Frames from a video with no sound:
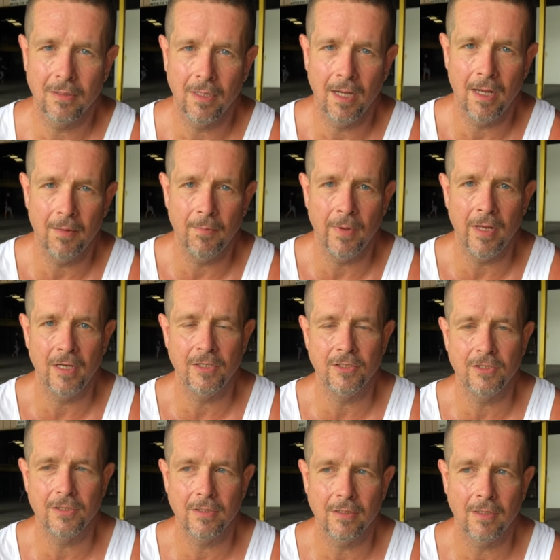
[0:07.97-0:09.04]
I
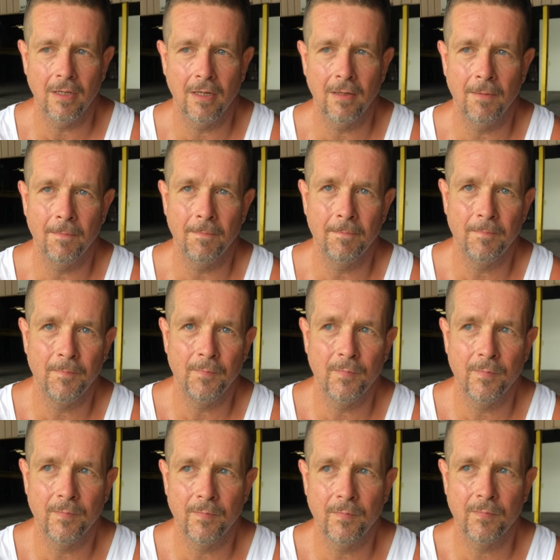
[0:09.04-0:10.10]
manage
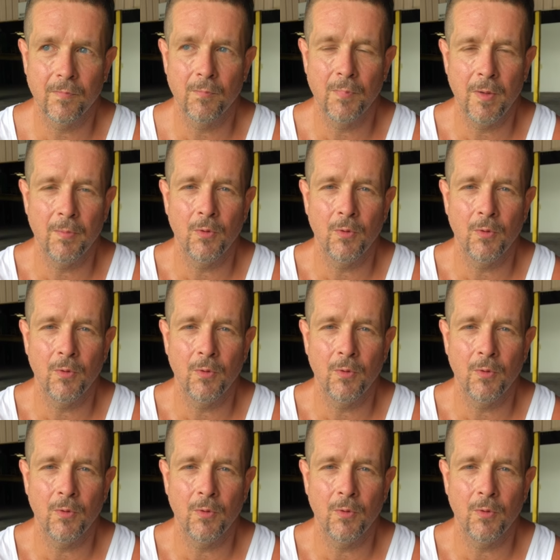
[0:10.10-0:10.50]
um,